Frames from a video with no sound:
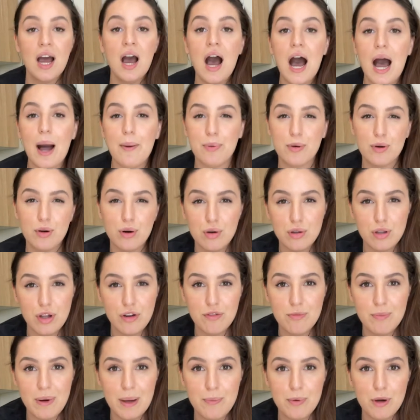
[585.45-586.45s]
I put it all over
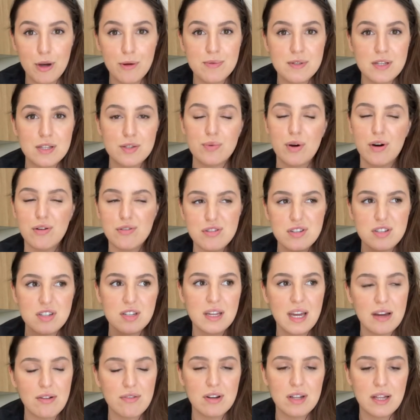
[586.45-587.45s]
my boobs as well, just to
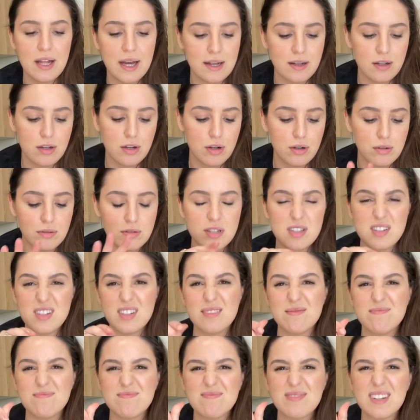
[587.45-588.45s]
get rid of like, you know, just to,
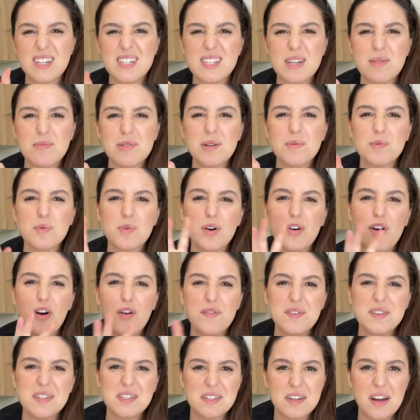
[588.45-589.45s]
because sometimes
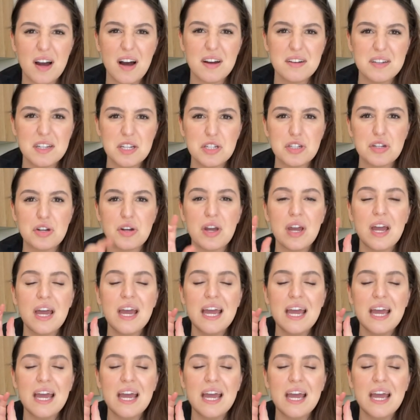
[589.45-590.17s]
over scar tissue,